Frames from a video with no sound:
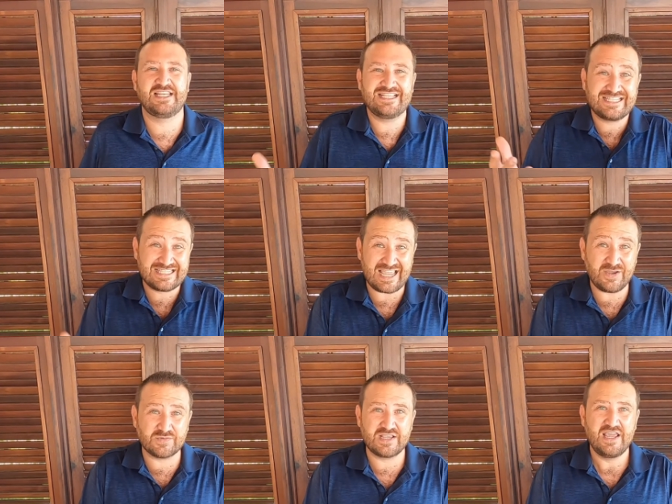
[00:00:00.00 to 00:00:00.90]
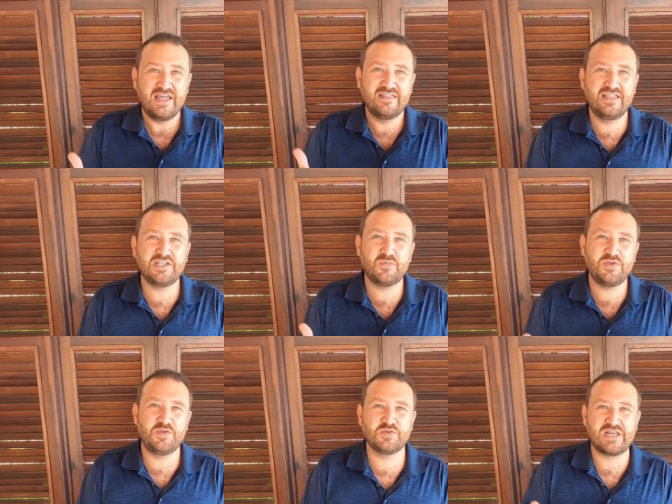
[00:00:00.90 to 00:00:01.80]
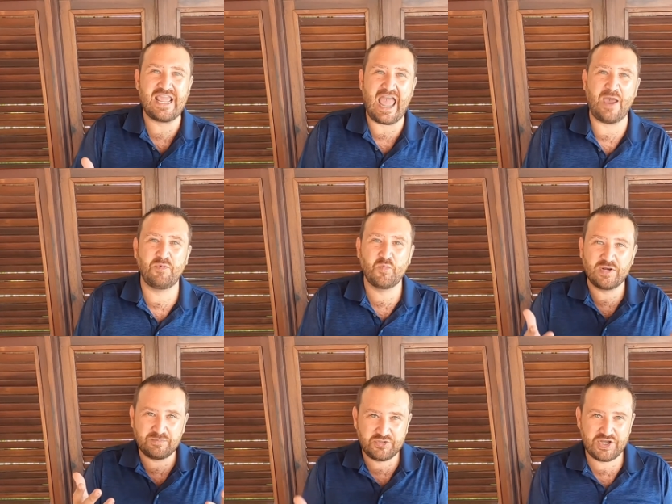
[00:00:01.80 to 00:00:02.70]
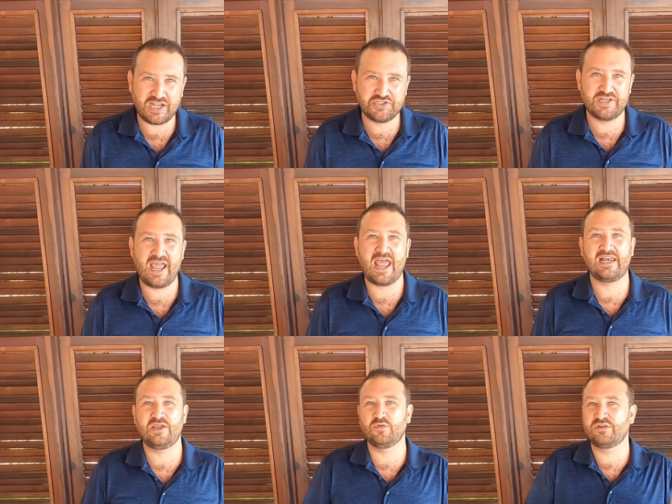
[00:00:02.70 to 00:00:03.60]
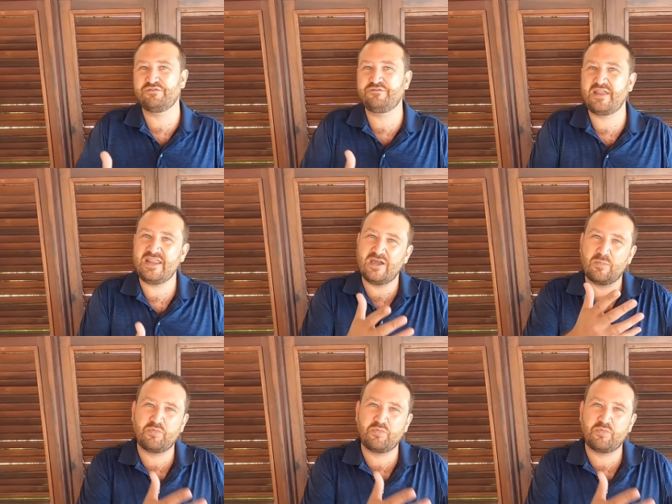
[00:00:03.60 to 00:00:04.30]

And in sales, this would usually happen when objection handling or defending our